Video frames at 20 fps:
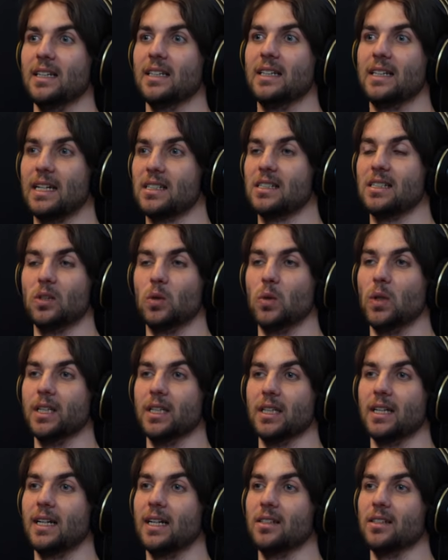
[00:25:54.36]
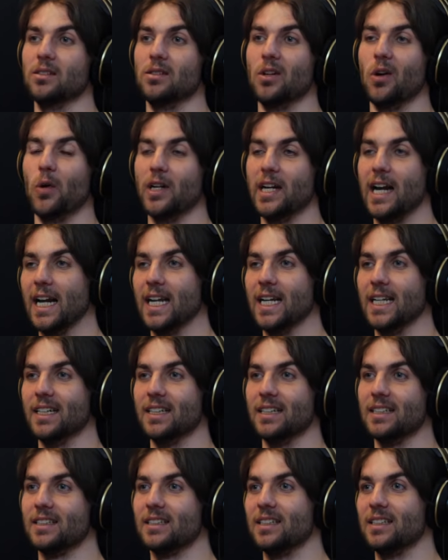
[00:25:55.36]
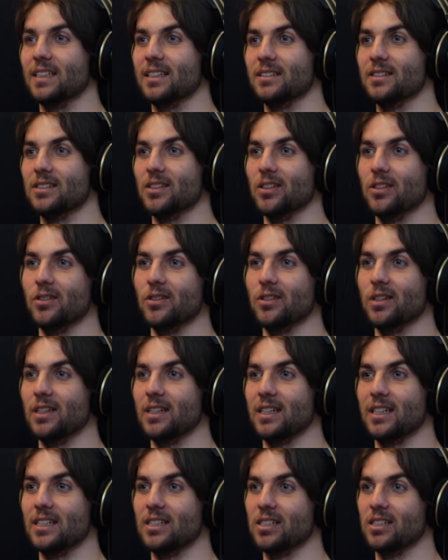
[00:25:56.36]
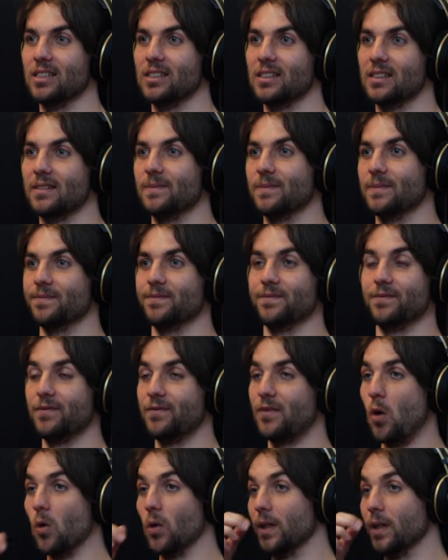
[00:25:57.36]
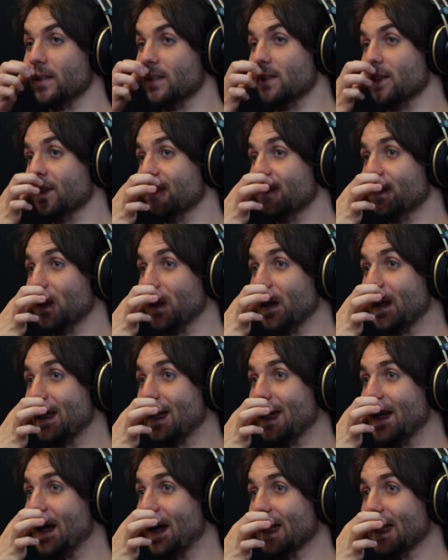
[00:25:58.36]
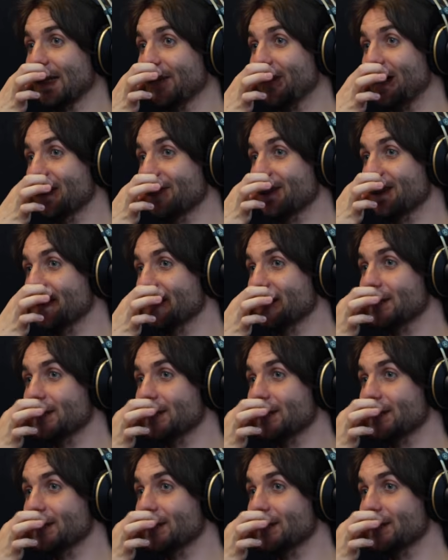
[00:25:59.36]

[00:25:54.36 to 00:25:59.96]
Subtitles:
that's the one that has no one at it. And so it can just fall into the void at the moment.